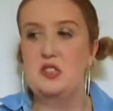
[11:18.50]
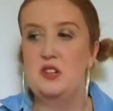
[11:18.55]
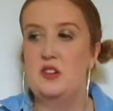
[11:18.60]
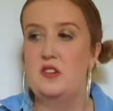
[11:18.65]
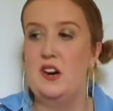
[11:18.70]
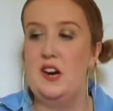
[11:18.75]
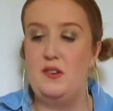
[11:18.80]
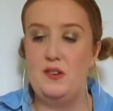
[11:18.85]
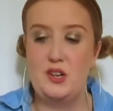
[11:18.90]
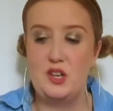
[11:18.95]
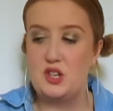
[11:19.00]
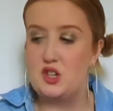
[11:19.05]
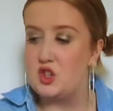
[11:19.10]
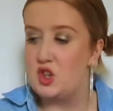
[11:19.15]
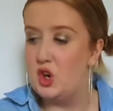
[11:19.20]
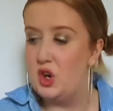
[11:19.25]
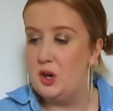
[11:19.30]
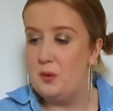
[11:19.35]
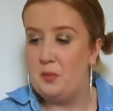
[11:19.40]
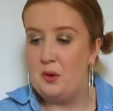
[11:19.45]
Right, we've got
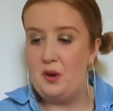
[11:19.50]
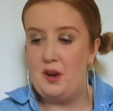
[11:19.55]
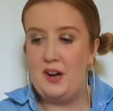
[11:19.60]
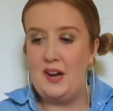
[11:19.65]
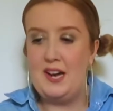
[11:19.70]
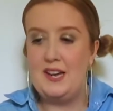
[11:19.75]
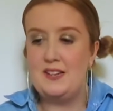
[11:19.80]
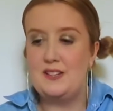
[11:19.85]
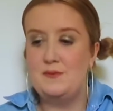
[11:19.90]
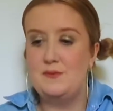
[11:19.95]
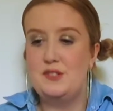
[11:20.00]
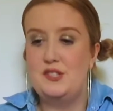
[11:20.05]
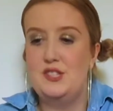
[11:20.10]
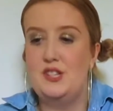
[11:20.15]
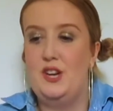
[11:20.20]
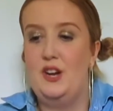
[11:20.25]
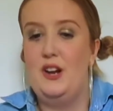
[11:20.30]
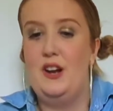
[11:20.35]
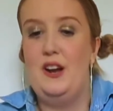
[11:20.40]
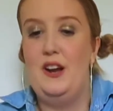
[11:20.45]
2 more items
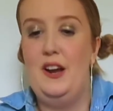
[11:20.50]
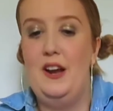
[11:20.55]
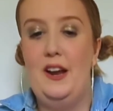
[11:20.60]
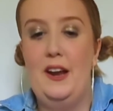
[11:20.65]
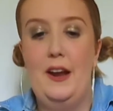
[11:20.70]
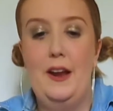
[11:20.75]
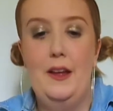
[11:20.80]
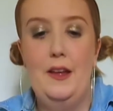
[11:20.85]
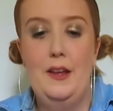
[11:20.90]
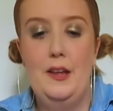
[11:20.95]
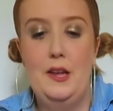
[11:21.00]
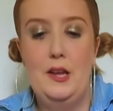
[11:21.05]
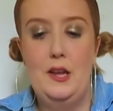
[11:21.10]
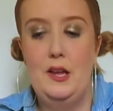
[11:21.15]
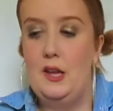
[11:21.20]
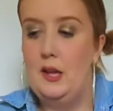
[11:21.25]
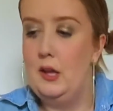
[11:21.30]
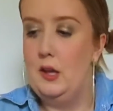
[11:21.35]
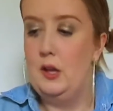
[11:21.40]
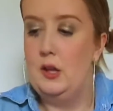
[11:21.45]
to go.
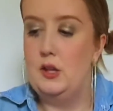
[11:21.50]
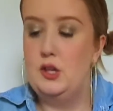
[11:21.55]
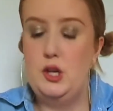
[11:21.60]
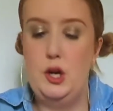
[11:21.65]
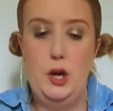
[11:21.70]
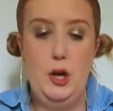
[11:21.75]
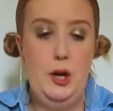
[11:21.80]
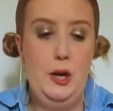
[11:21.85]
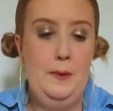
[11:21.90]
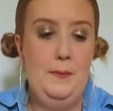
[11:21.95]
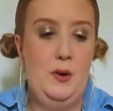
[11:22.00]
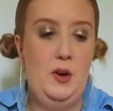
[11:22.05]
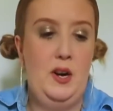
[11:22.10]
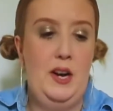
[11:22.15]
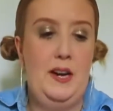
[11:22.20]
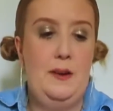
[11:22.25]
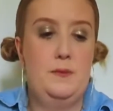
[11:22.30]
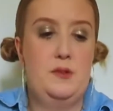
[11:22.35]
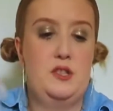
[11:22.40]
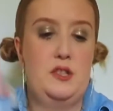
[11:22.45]
2 more
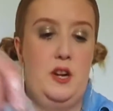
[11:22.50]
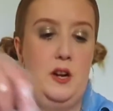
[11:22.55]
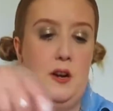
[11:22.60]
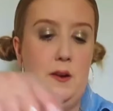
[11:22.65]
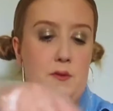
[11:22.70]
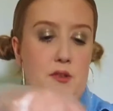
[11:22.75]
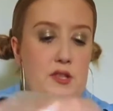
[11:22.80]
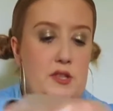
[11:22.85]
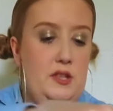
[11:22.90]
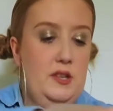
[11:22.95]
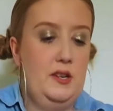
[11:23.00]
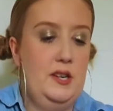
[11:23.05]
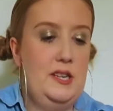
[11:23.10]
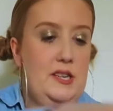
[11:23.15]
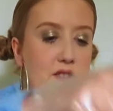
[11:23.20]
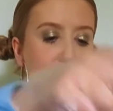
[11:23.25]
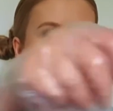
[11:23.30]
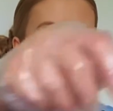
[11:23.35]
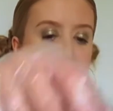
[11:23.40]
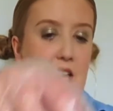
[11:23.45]
items to go. I'm just
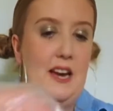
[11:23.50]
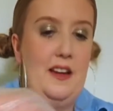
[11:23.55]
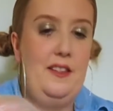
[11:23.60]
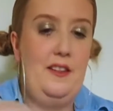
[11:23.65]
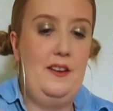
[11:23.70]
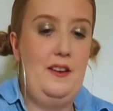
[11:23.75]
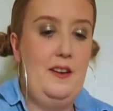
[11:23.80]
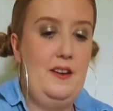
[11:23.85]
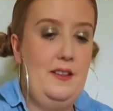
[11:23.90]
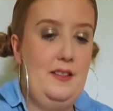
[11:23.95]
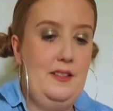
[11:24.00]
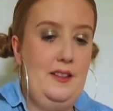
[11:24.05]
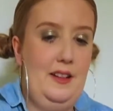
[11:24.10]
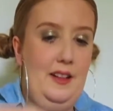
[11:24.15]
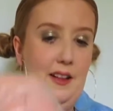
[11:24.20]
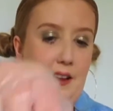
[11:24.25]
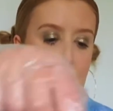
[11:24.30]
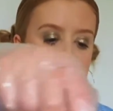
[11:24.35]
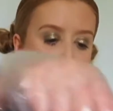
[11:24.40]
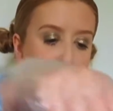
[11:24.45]
going to gather the
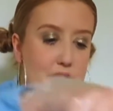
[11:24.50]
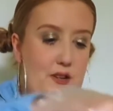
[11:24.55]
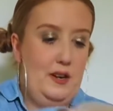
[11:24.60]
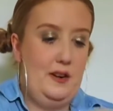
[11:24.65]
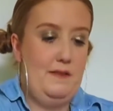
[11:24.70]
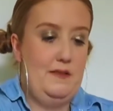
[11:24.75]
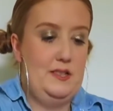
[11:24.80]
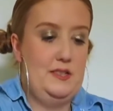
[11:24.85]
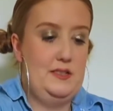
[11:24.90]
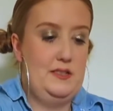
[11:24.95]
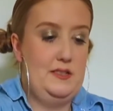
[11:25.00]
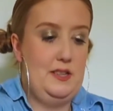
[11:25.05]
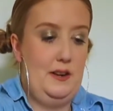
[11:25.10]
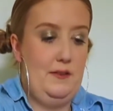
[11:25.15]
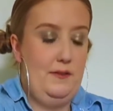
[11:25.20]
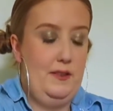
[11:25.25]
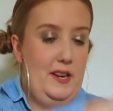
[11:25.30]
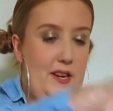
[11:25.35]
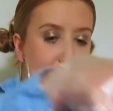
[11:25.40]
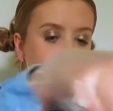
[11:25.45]
leftover stuff
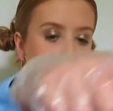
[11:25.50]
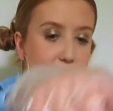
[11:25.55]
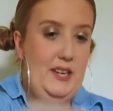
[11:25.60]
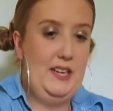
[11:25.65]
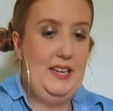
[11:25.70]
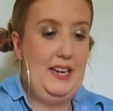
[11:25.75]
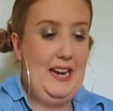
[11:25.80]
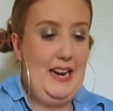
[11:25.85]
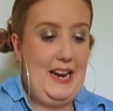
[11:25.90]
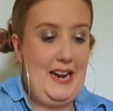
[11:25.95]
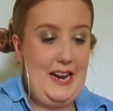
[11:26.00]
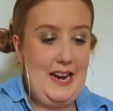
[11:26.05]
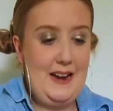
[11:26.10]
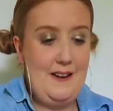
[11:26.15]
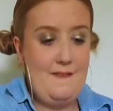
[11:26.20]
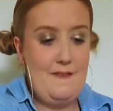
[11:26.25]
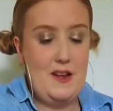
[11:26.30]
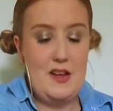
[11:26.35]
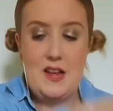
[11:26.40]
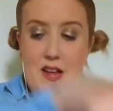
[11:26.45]
that I already
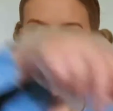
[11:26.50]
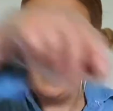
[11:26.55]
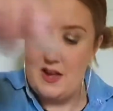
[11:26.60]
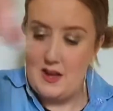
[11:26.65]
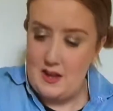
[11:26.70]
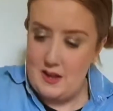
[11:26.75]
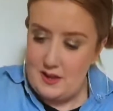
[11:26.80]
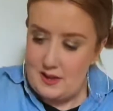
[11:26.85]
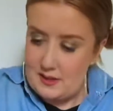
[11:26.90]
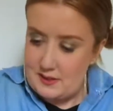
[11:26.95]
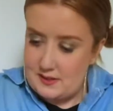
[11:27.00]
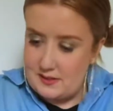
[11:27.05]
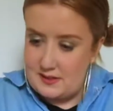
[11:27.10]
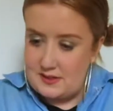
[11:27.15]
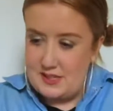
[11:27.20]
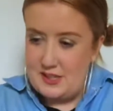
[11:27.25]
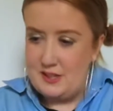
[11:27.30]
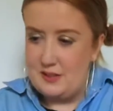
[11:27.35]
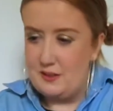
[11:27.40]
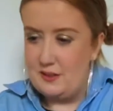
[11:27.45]
have
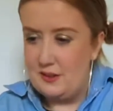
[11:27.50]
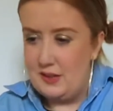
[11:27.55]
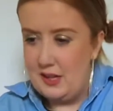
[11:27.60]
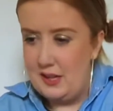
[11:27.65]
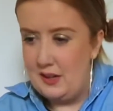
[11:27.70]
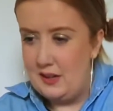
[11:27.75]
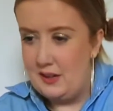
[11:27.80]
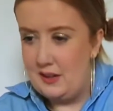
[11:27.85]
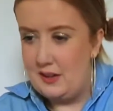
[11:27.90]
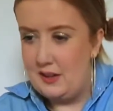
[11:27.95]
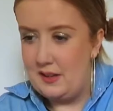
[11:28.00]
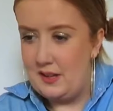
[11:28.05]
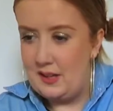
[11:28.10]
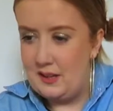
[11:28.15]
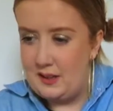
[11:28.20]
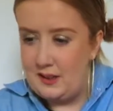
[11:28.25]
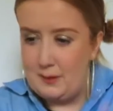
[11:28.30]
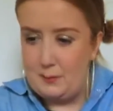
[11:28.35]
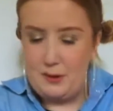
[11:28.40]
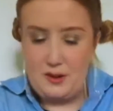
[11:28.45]
still
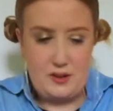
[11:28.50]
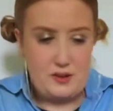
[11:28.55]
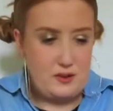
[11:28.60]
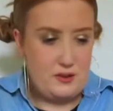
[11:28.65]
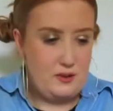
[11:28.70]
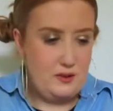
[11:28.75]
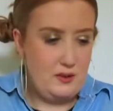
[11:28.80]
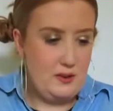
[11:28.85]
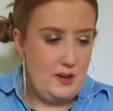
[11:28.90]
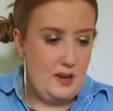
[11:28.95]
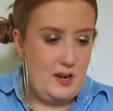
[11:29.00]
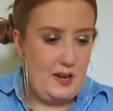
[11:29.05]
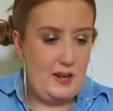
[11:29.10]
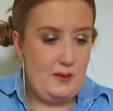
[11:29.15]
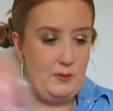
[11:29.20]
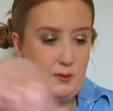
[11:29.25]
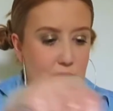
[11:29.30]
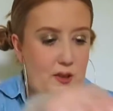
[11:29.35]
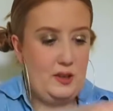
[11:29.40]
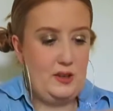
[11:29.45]
in the bottle,
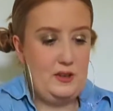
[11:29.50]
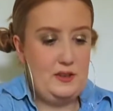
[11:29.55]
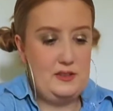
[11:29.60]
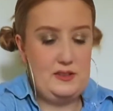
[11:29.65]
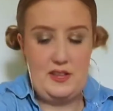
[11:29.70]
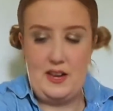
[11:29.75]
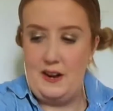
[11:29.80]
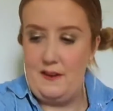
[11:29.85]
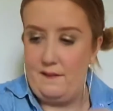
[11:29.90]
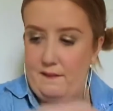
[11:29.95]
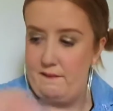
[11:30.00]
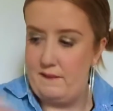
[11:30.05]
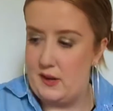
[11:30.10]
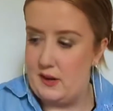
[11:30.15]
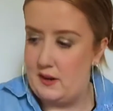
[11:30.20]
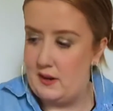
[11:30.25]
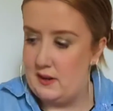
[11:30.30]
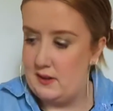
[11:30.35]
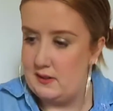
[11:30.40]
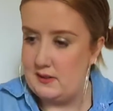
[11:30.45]
and we'll use that
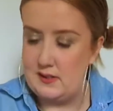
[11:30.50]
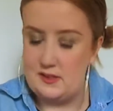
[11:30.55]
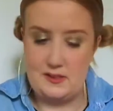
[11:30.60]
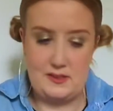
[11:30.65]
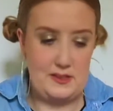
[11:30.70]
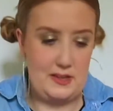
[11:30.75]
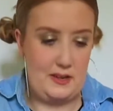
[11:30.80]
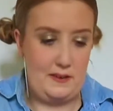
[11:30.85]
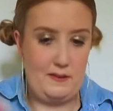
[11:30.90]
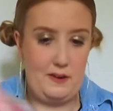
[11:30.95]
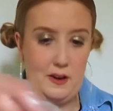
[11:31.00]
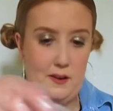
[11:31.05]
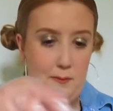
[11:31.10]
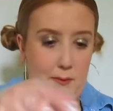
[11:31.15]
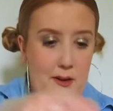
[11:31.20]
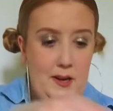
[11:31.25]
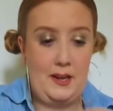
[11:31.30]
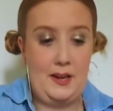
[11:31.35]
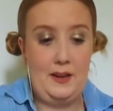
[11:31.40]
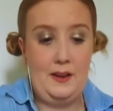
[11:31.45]
first instead of
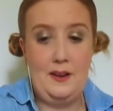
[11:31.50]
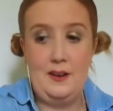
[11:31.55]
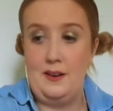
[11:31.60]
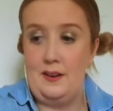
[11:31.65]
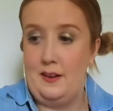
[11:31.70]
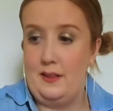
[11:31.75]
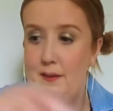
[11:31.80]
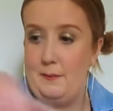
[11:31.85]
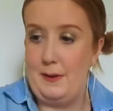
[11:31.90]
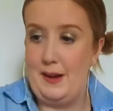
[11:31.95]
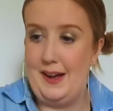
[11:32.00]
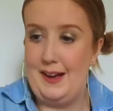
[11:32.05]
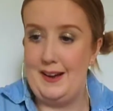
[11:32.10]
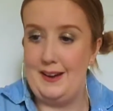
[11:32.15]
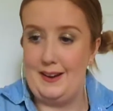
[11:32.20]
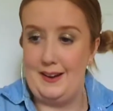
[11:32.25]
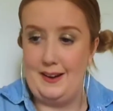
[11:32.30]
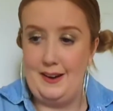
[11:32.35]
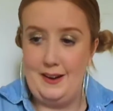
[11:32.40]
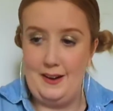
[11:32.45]
opening another
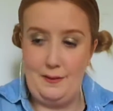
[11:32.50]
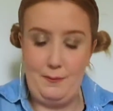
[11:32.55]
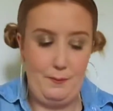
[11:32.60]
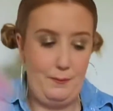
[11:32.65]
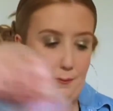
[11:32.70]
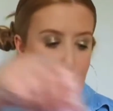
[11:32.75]
packet.